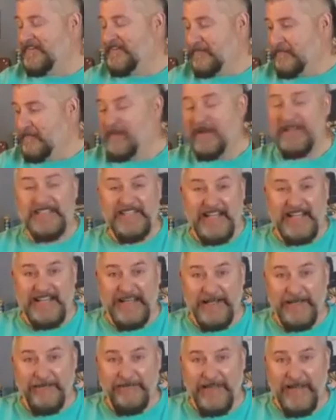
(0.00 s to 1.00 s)
my
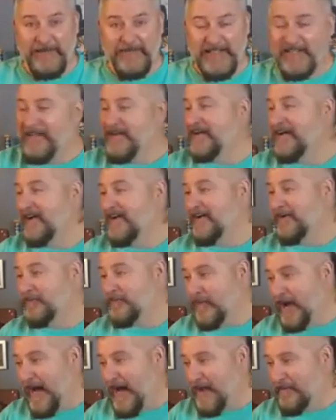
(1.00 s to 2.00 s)
Sigonella family, uh,
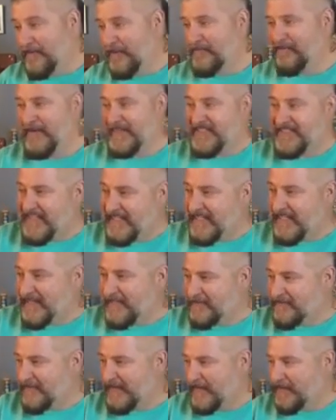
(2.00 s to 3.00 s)
Rob, my
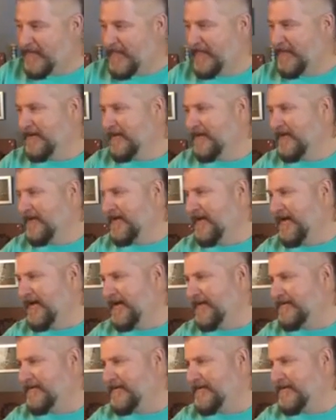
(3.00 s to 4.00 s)
Sigonella family,
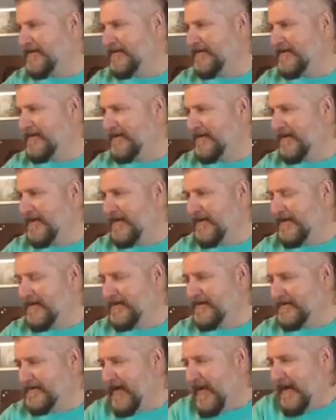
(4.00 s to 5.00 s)
and uh, uh,
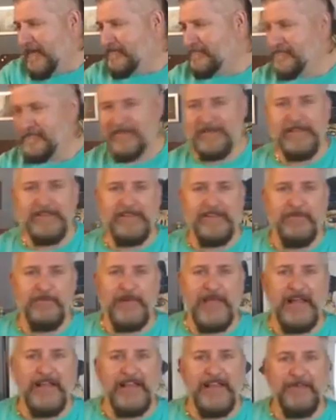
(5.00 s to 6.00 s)
yeah, we
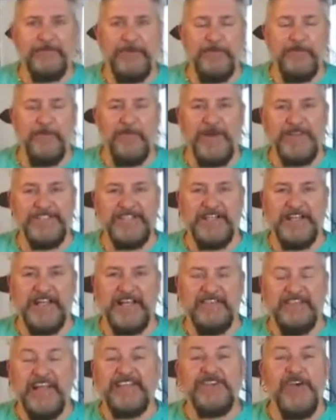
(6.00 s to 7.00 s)
got a lot of people watching tonight.
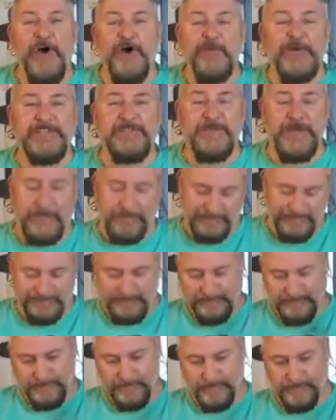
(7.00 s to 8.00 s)
That's always fun.
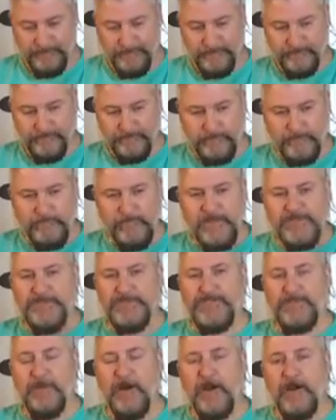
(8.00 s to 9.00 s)
So
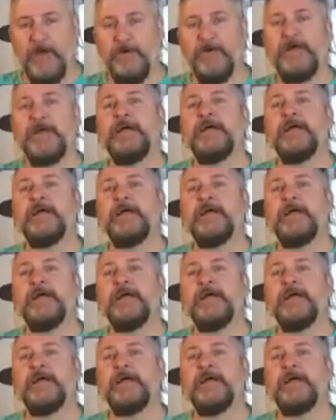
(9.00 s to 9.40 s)
tomorrow,